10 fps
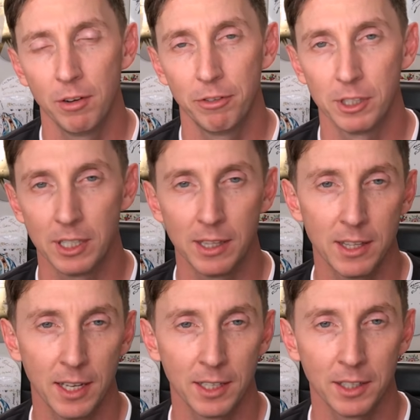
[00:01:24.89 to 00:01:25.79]
for
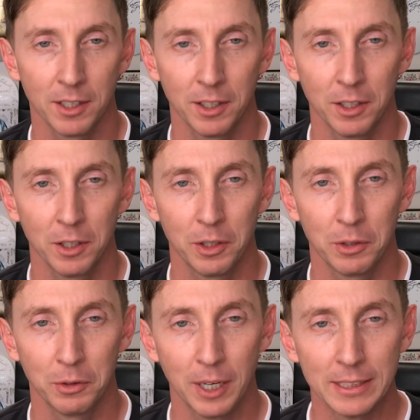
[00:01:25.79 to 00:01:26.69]
synthetic
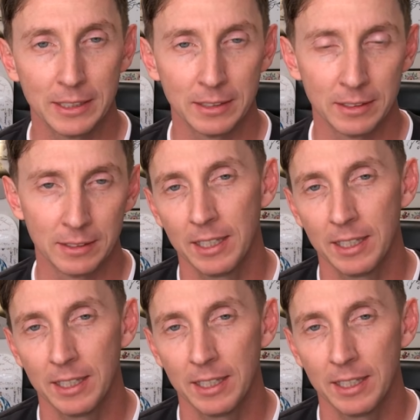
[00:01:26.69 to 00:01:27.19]
resin.